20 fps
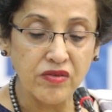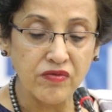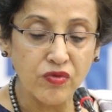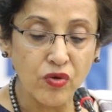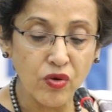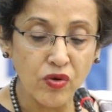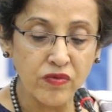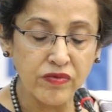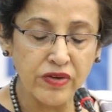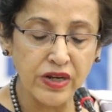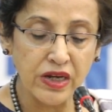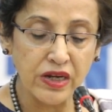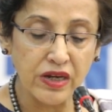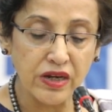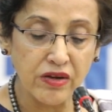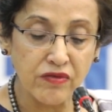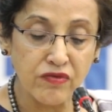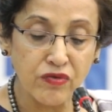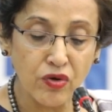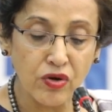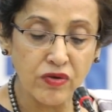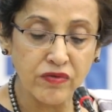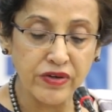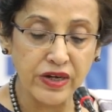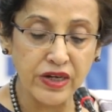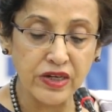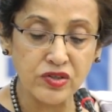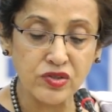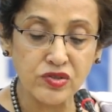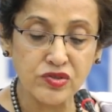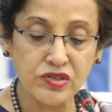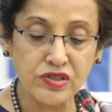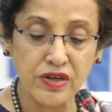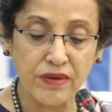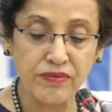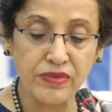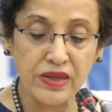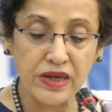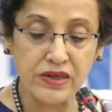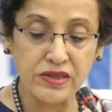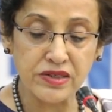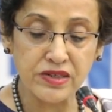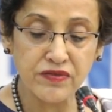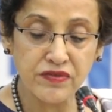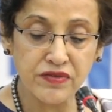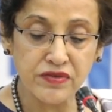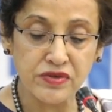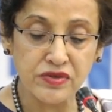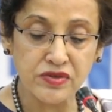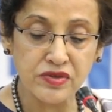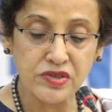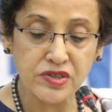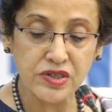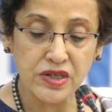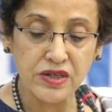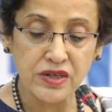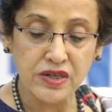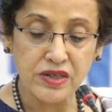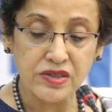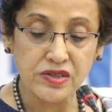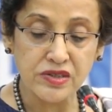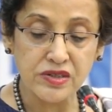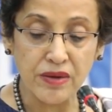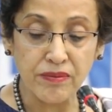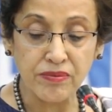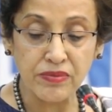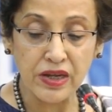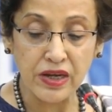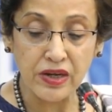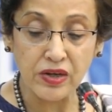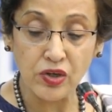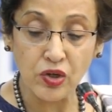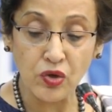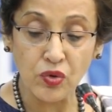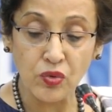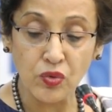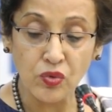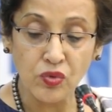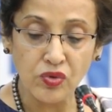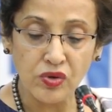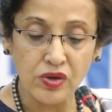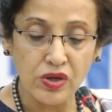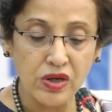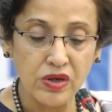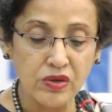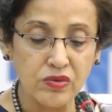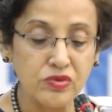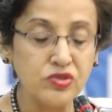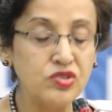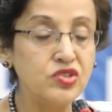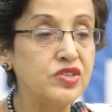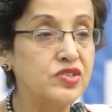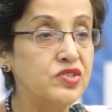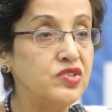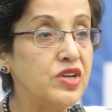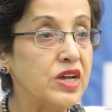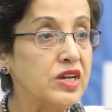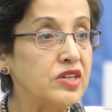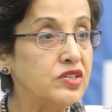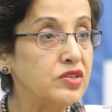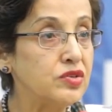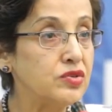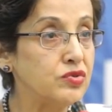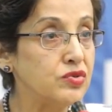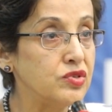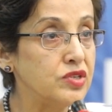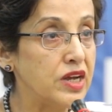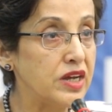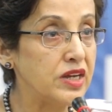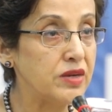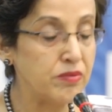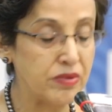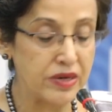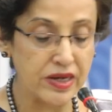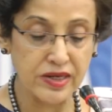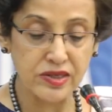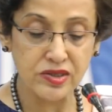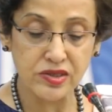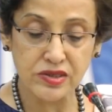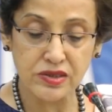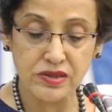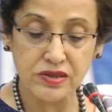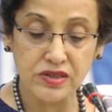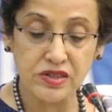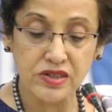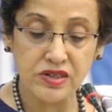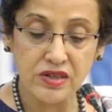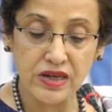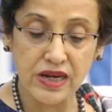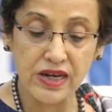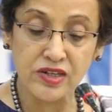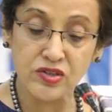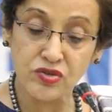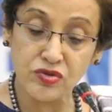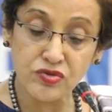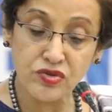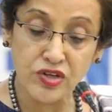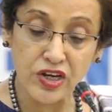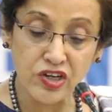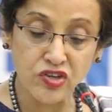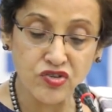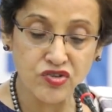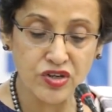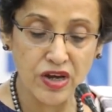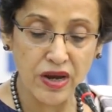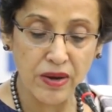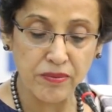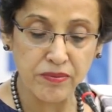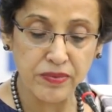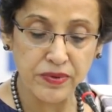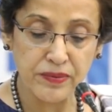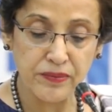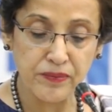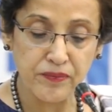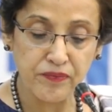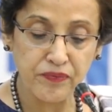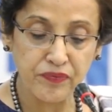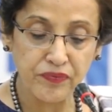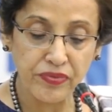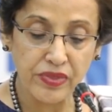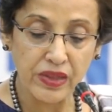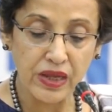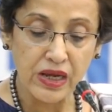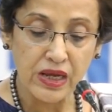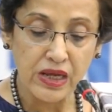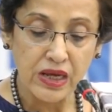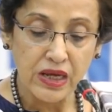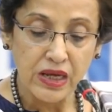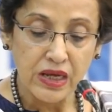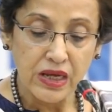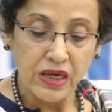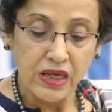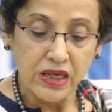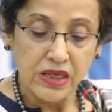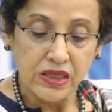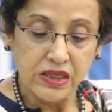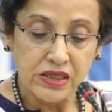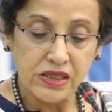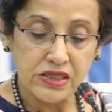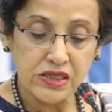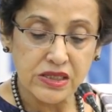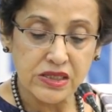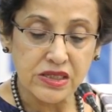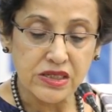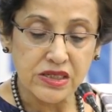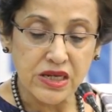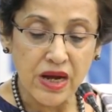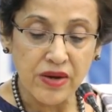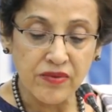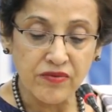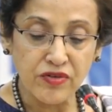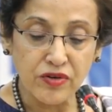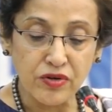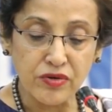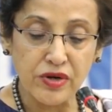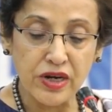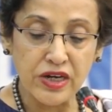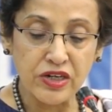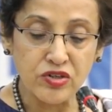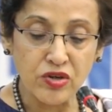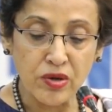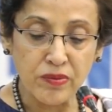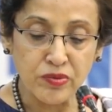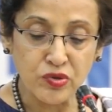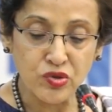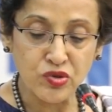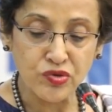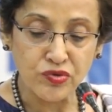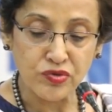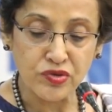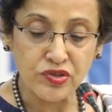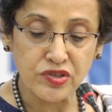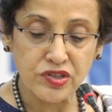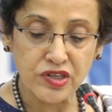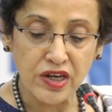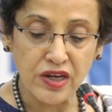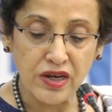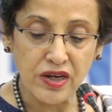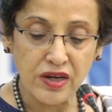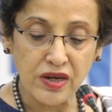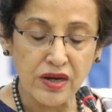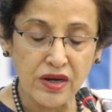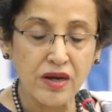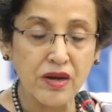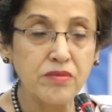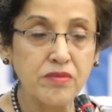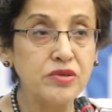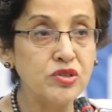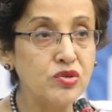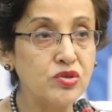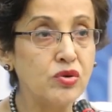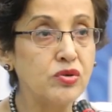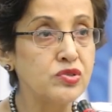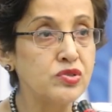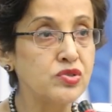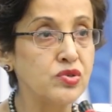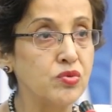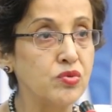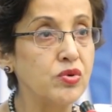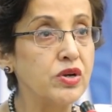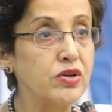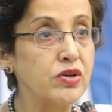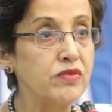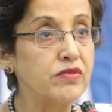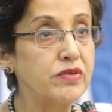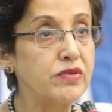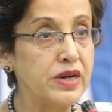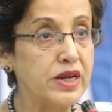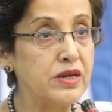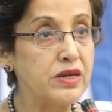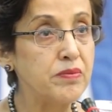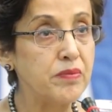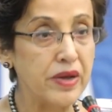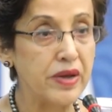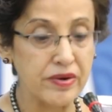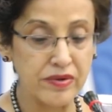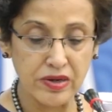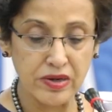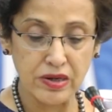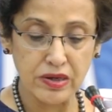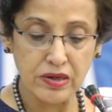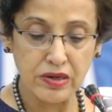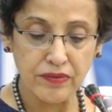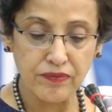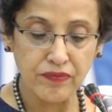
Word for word: evolving into something different, something new, which is yet to take place and to take shape. This is time for great opportunity but also one of great peril.